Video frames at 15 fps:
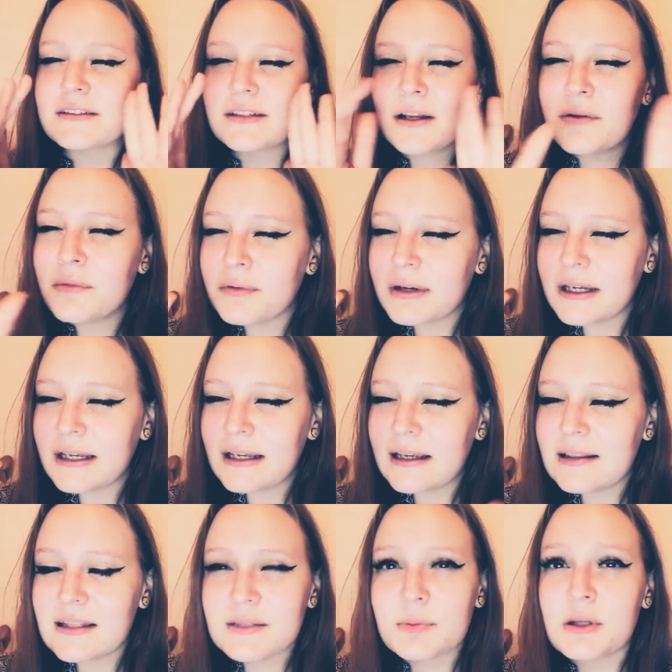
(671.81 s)
don't
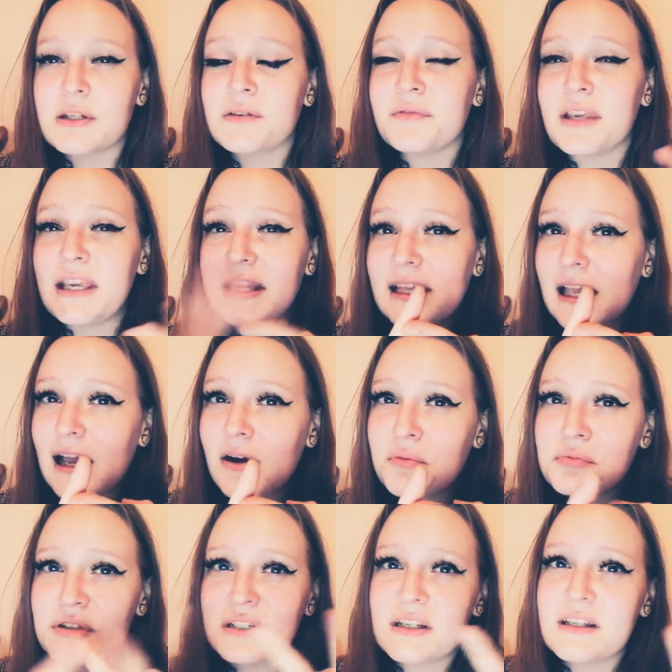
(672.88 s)
worry, there's plenty of eating out
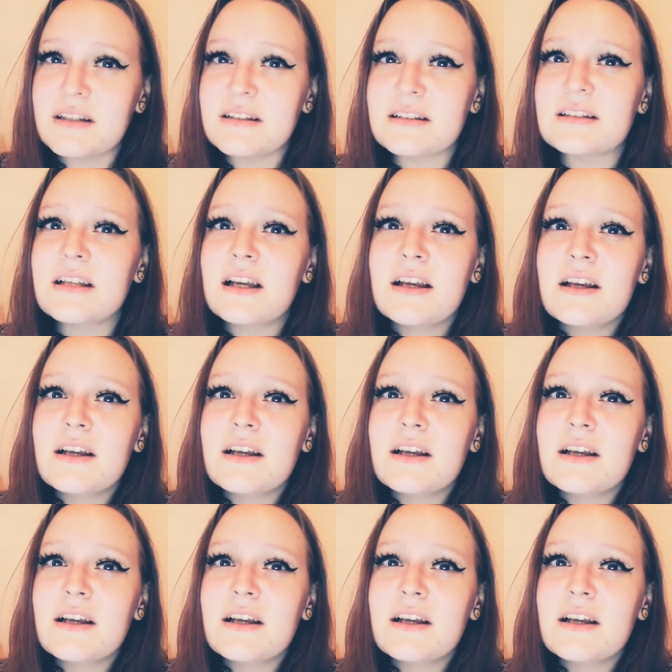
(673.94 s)
options.